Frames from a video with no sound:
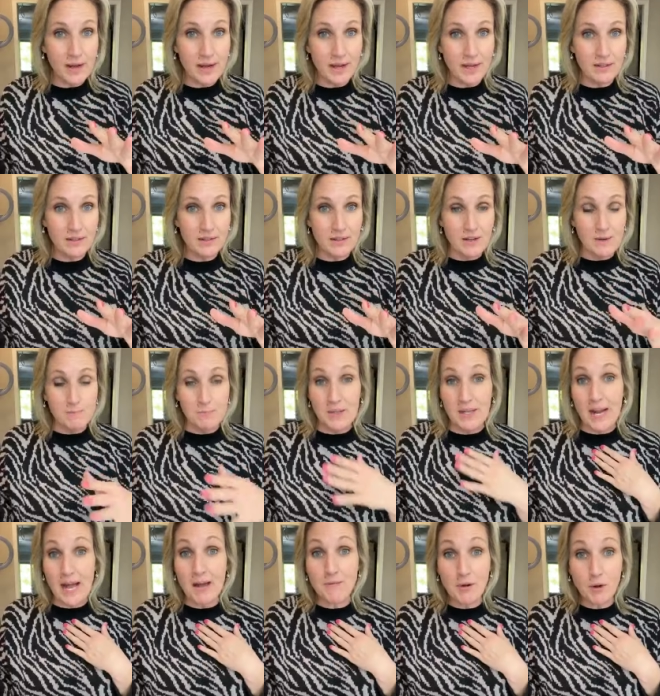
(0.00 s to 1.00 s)
find
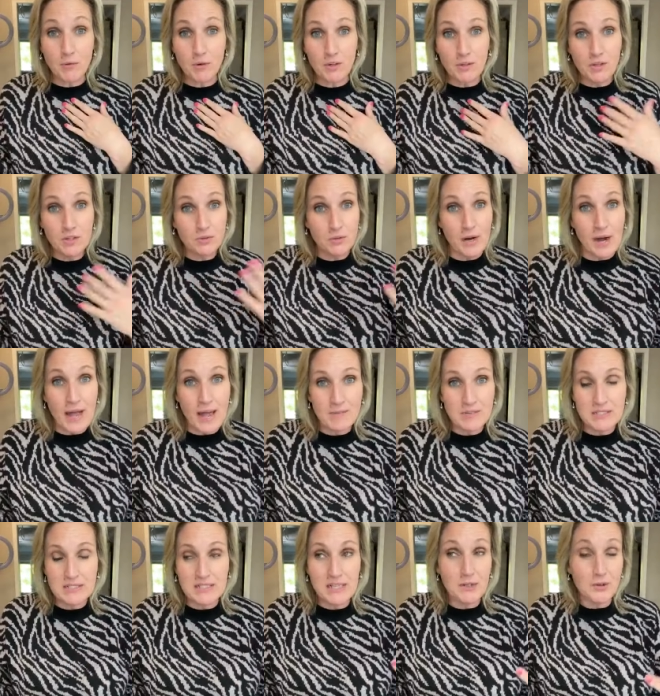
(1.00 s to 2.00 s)
that I've overlooked or I
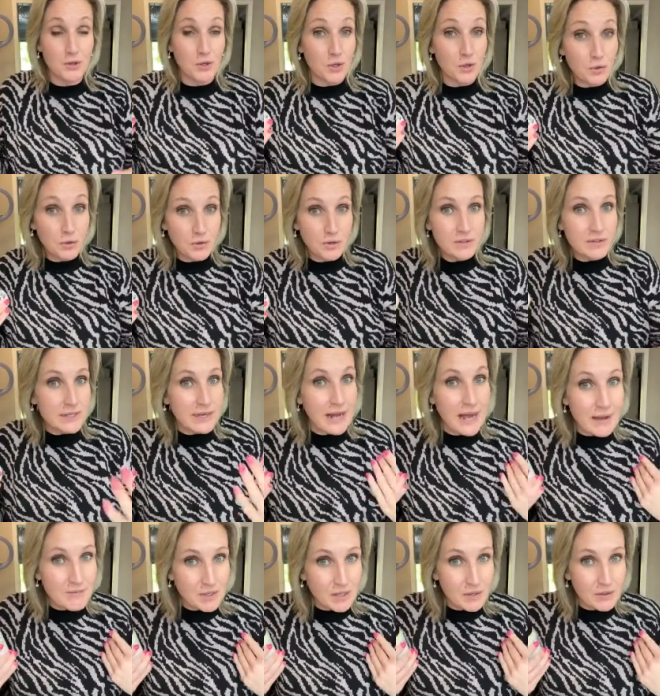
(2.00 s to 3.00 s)
haven't seen or you learned that
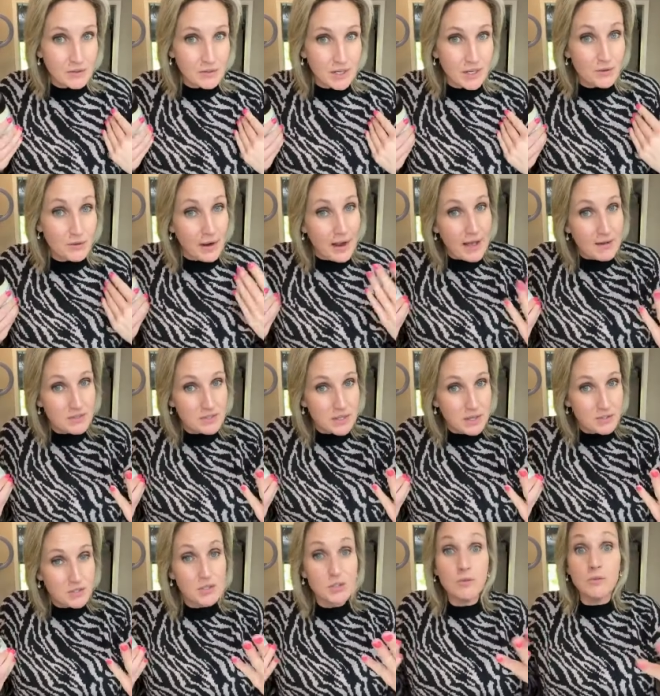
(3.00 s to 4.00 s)
I haven't learned yet or I haven't
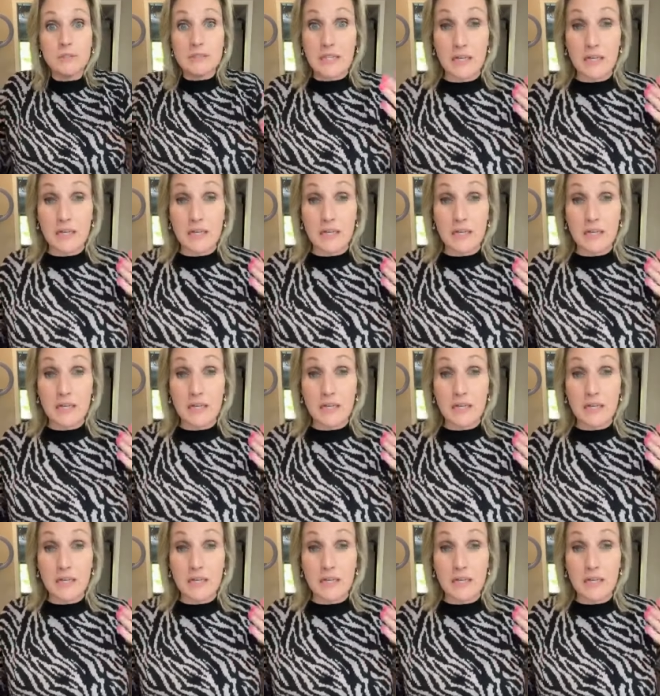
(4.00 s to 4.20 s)
taught you,